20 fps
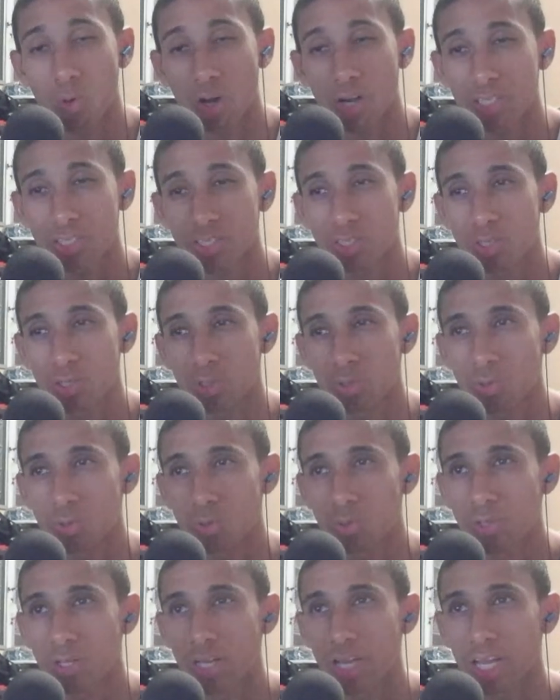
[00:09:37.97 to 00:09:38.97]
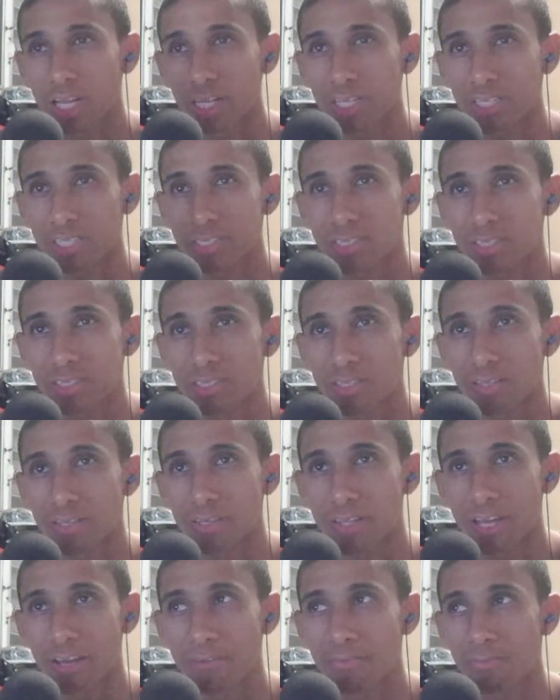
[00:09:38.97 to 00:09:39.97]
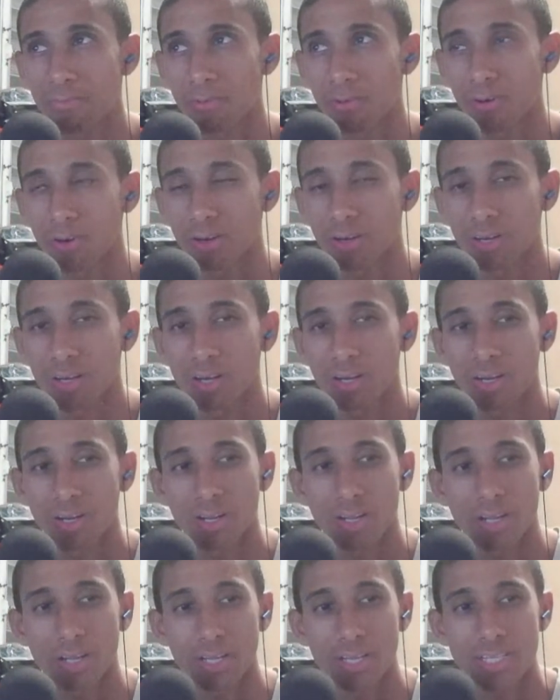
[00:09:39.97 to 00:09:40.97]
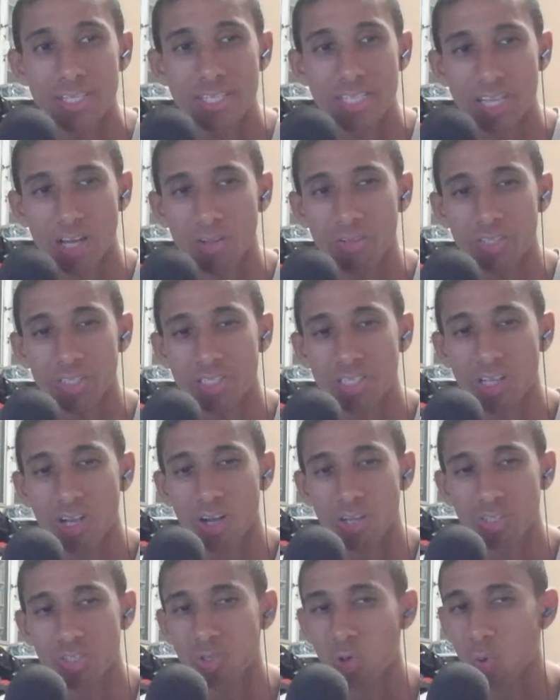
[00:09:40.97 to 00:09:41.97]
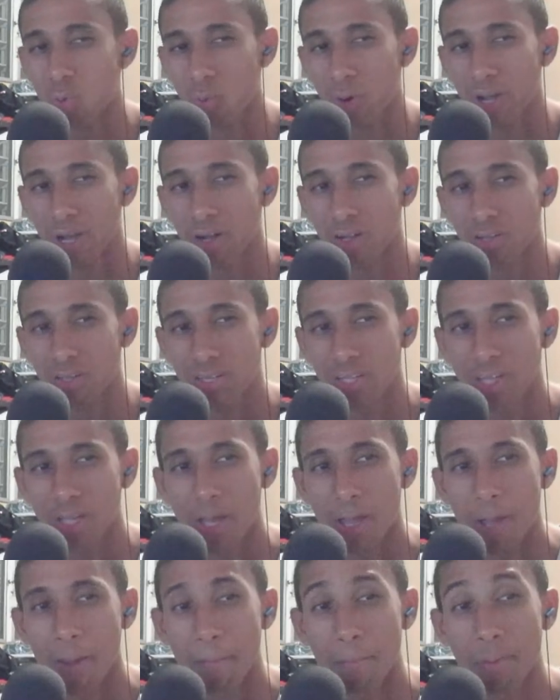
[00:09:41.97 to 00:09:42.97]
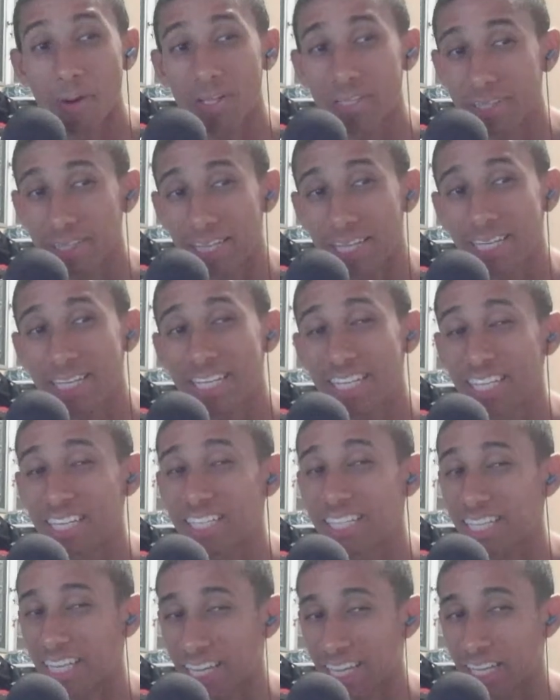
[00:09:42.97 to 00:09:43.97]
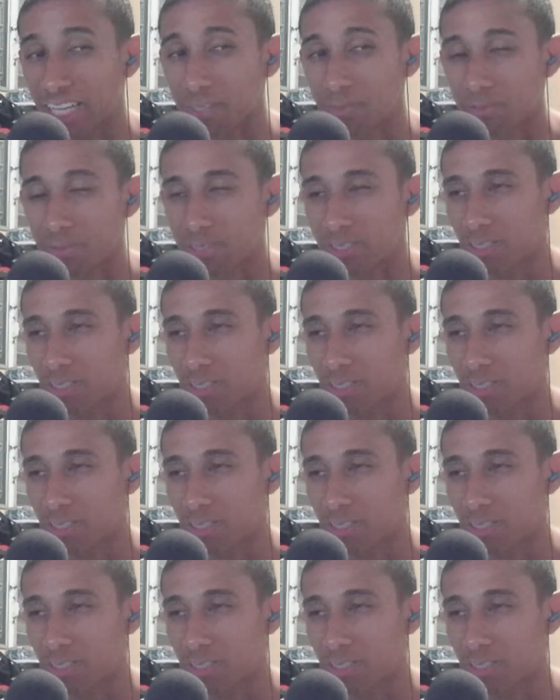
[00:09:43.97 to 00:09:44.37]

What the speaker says: to at least therefore sell this console well, but they need games.